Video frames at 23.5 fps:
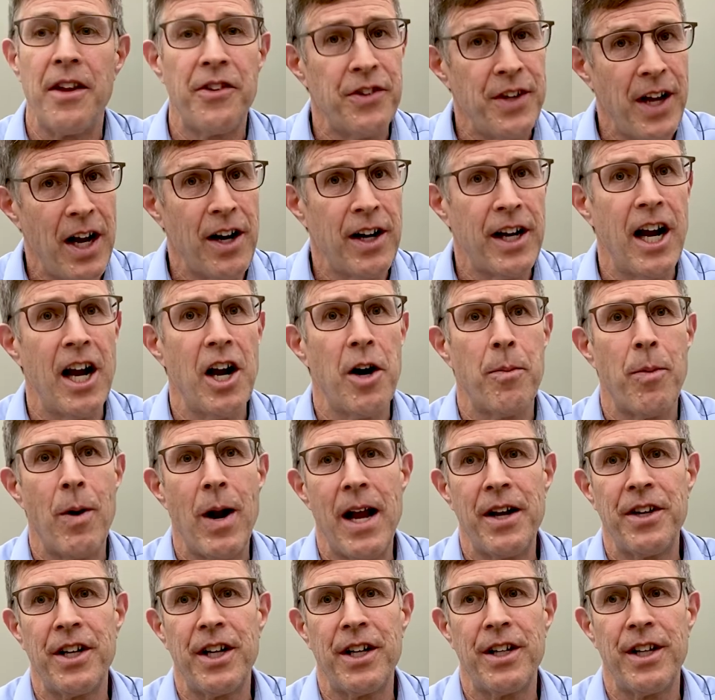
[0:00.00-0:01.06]
Stout
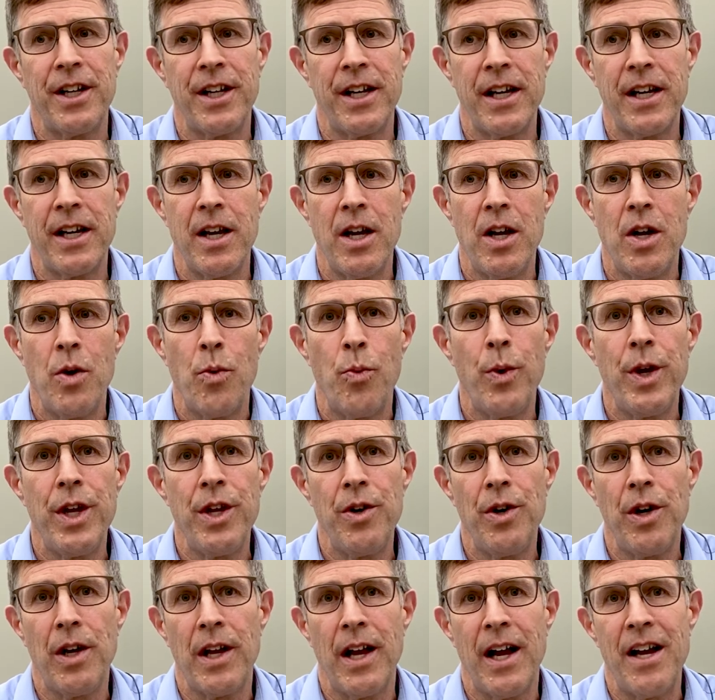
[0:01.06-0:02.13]
Chiropractic Clinic, we
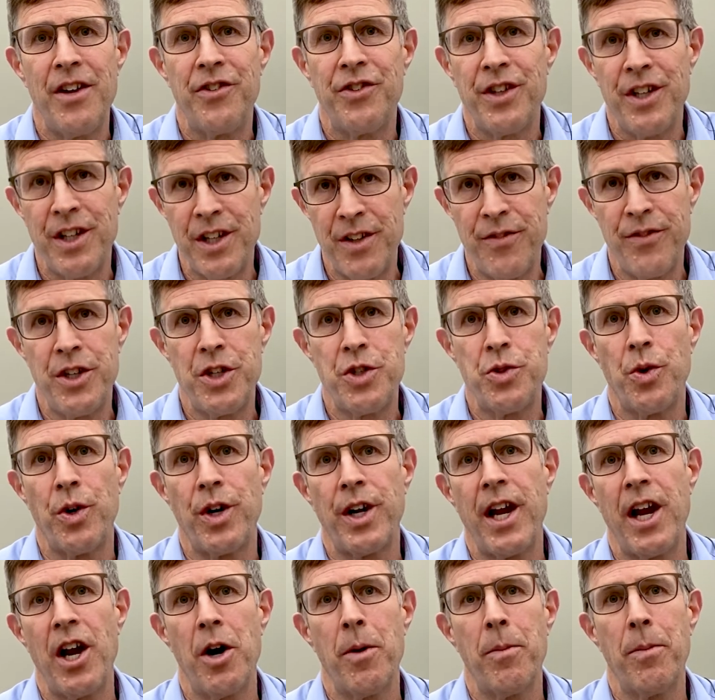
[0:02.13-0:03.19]
utilize individual
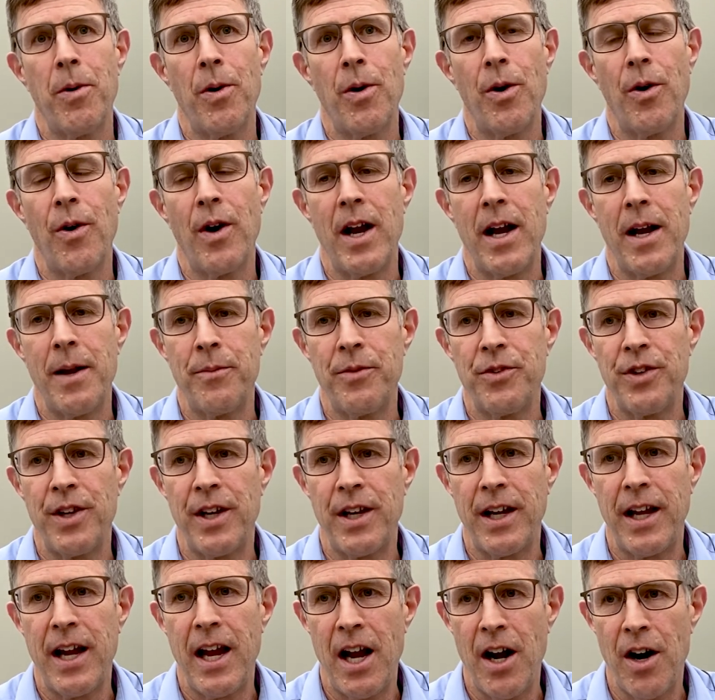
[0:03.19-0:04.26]
care programs
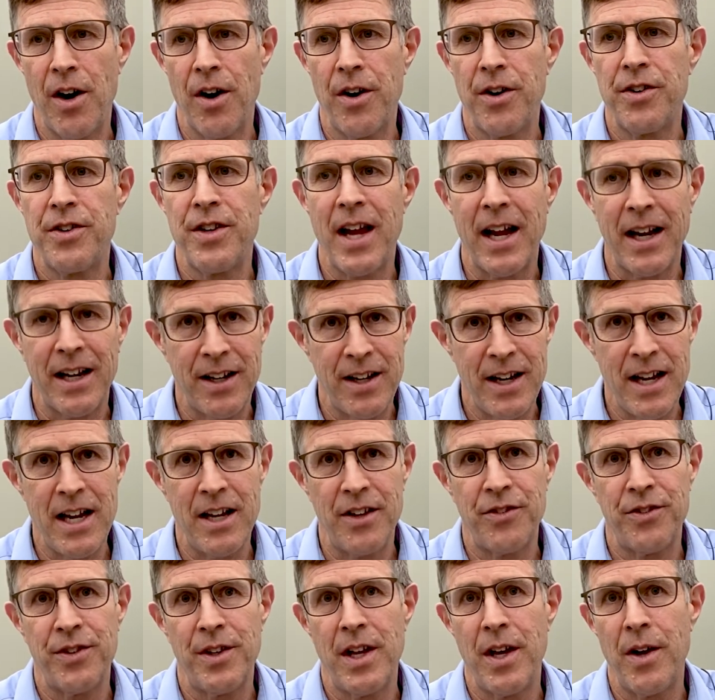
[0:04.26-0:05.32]
and care
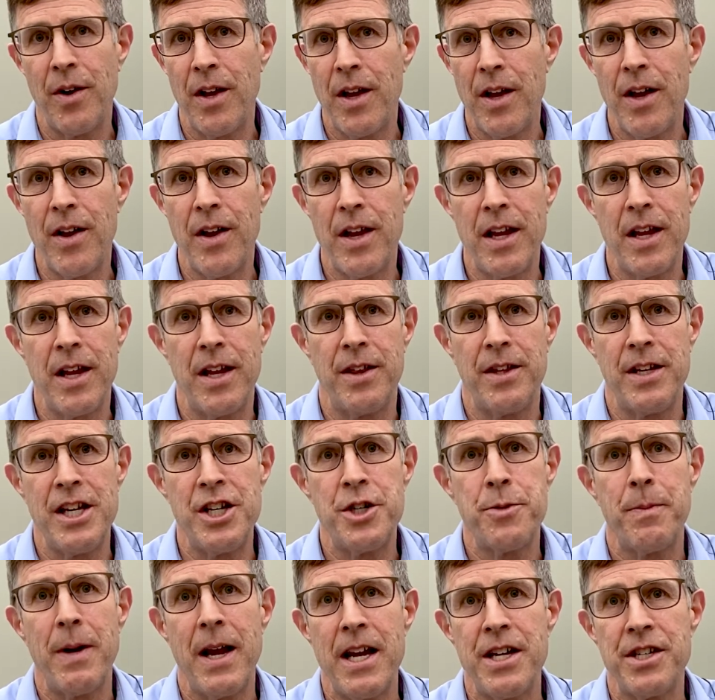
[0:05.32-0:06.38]
techniques that in
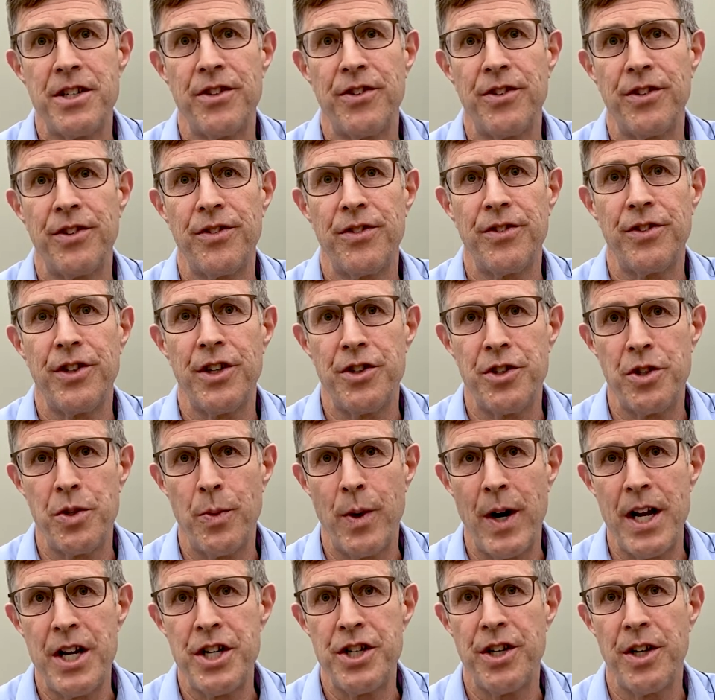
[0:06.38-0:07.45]
each patient's
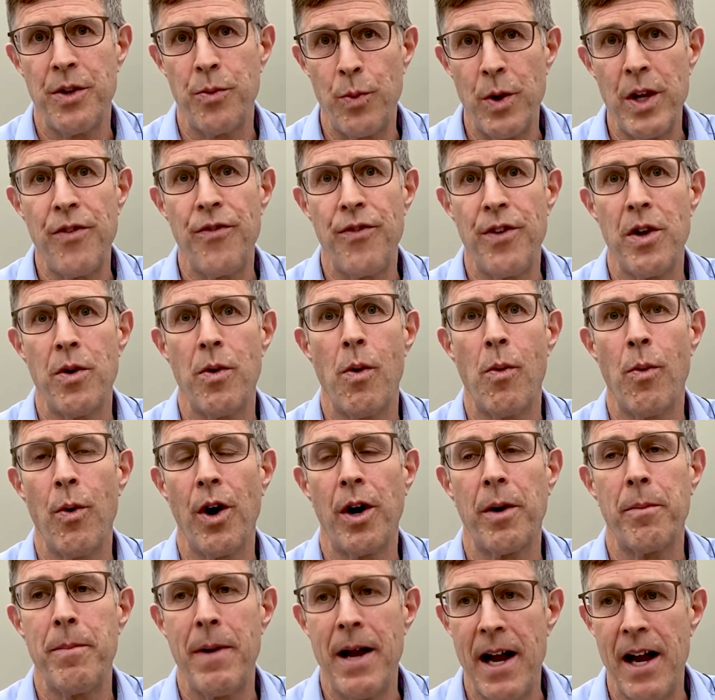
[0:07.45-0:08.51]
situation we feel will
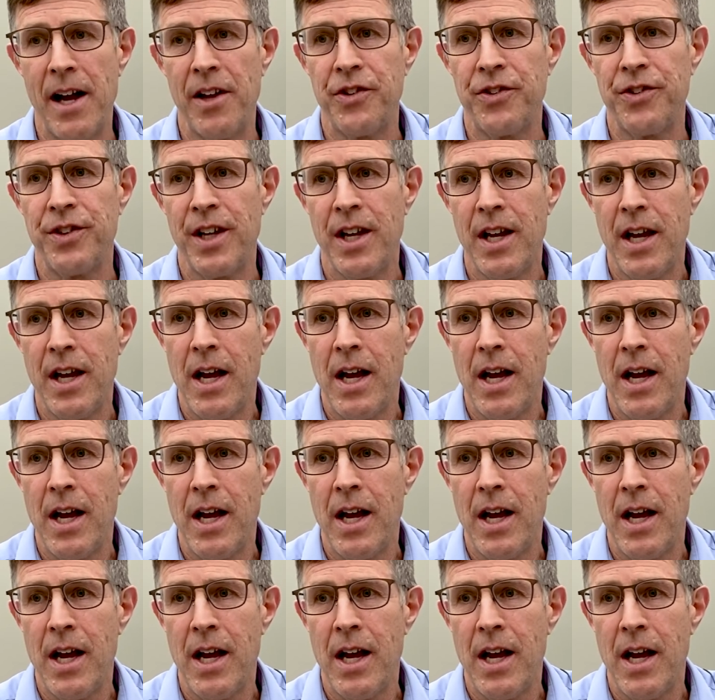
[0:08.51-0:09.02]
work best.